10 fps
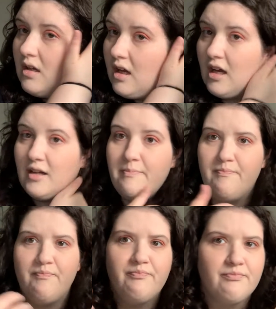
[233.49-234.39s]

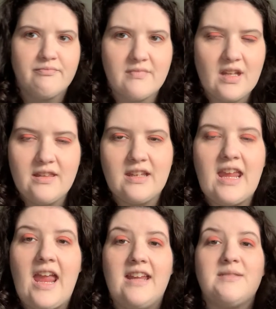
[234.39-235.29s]
the
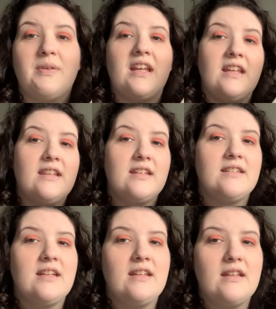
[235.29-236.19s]
case. But in
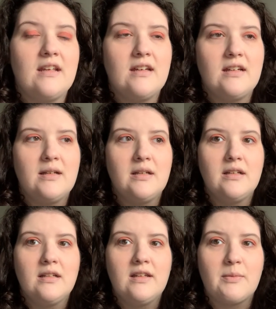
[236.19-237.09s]

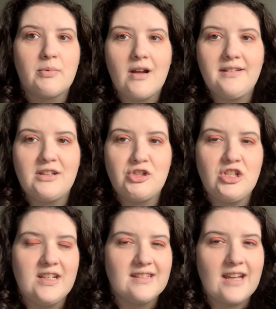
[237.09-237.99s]
the process, she
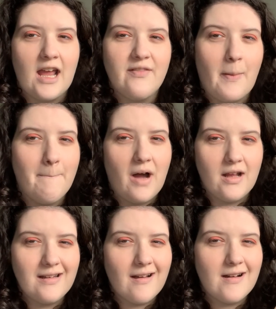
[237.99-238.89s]
gets kind of a
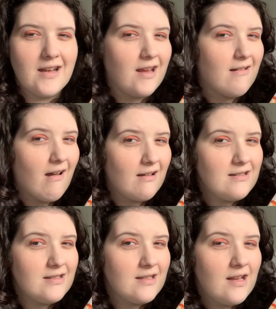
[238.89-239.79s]
bodyguard in Hunt.